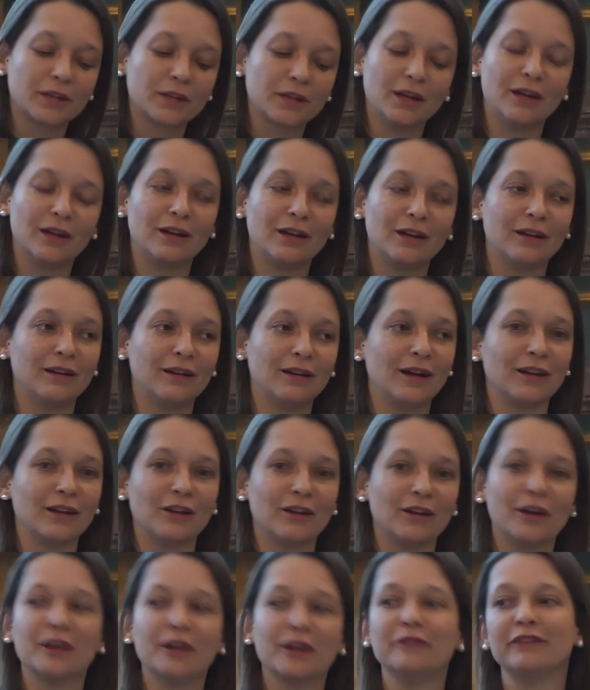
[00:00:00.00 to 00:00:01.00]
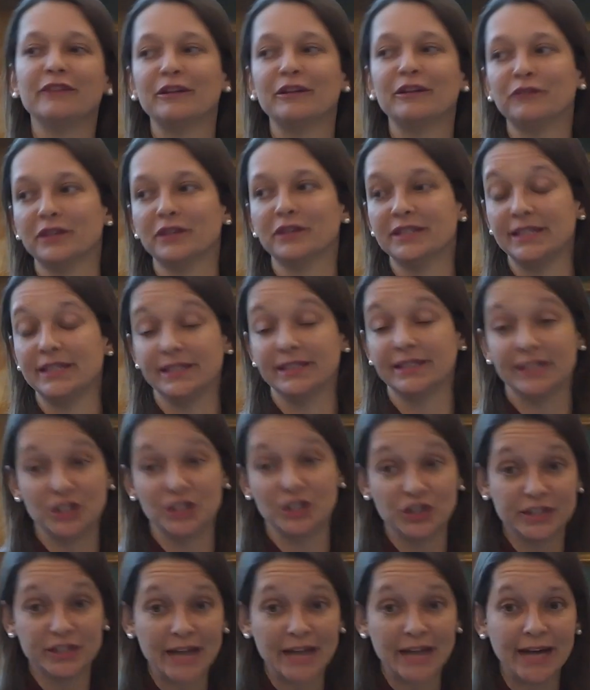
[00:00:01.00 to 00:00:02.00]
a lot of efforts in
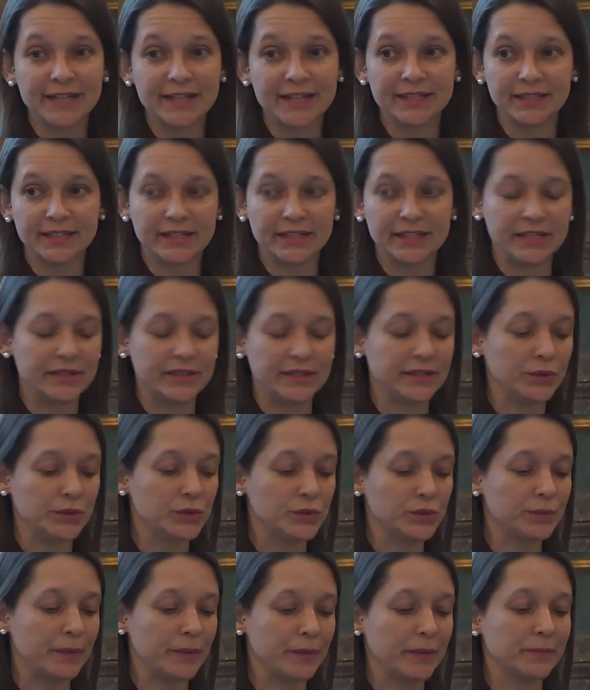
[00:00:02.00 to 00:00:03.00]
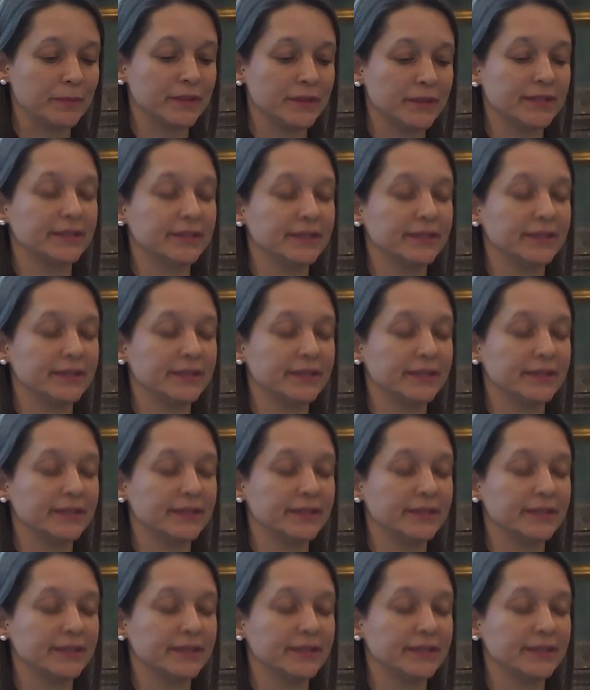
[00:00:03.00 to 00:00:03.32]
digitizing these newspapers,